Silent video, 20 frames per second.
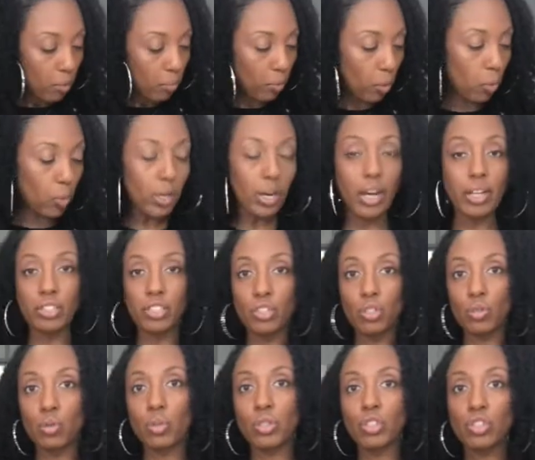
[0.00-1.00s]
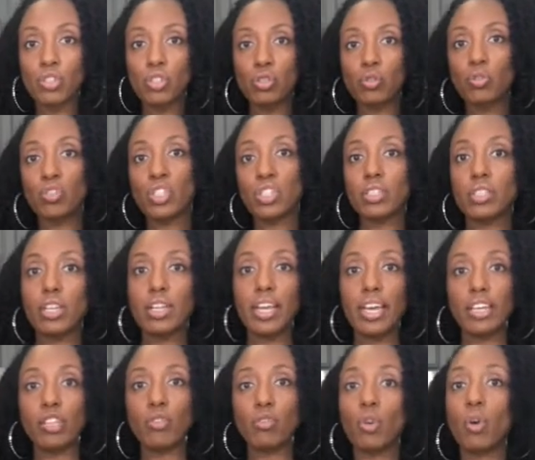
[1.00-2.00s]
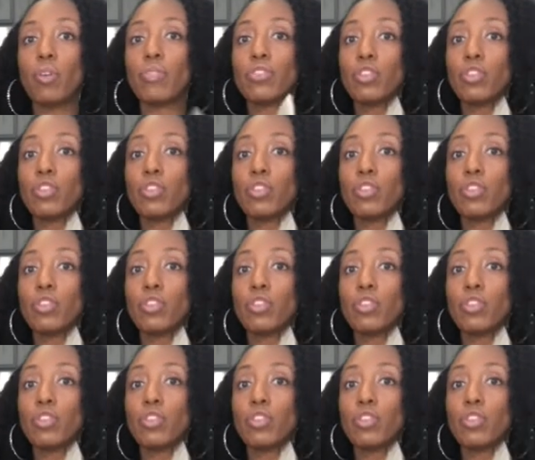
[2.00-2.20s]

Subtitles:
But what I do, and just to let you know,